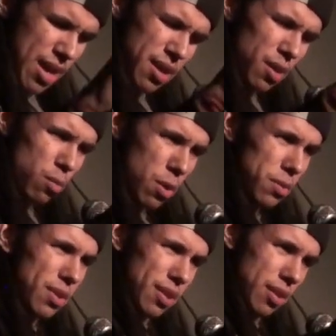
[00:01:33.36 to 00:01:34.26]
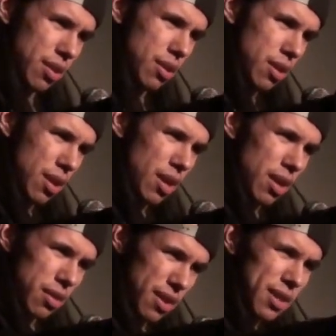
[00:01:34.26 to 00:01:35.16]
And I wrote
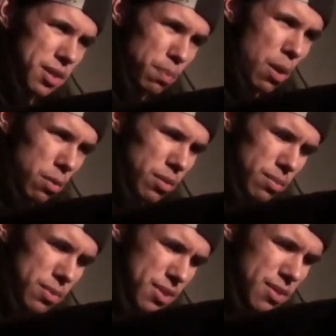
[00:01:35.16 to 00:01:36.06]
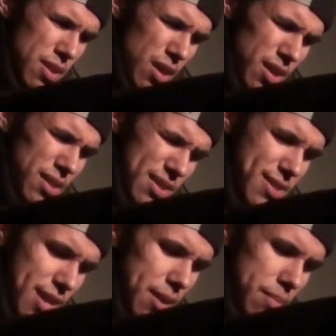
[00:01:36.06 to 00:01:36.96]
these poems on the
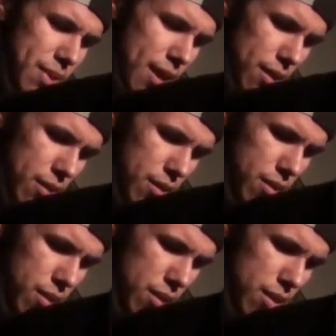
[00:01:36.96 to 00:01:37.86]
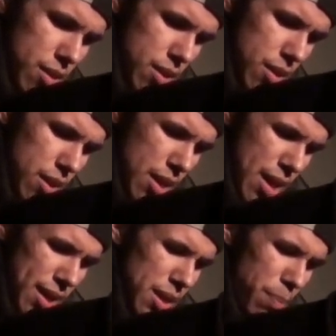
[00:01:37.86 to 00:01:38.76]
same day.
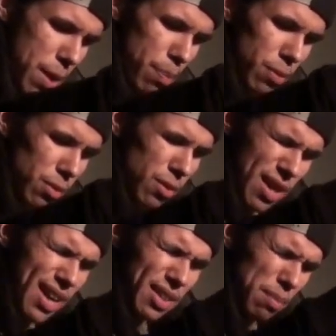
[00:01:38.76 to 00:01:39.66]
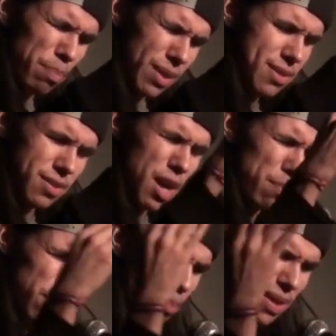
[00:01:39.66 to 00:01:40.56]
And the people at the bus
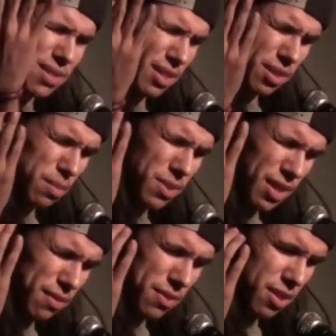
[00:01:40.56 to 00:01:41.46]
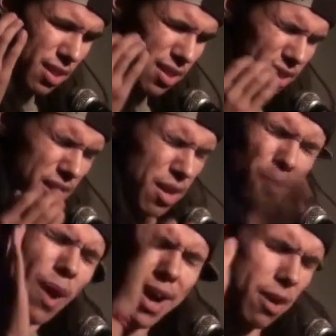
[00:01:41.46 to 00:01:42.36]
stop were pissing themselves, thinking,
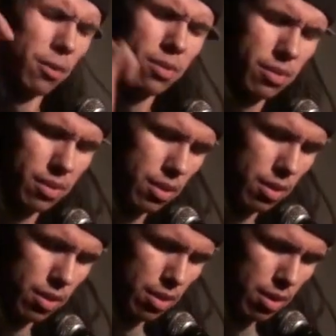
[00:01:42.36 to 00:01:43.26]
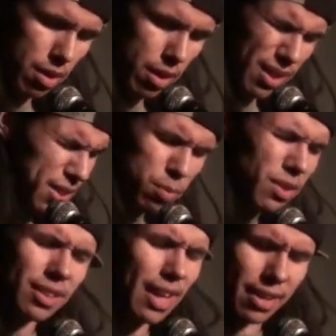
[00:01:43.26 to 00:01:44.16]
wow, he's
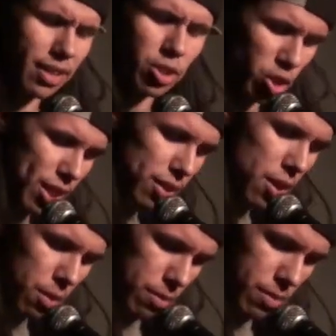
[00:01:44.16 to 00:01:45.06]
really letting his shit go.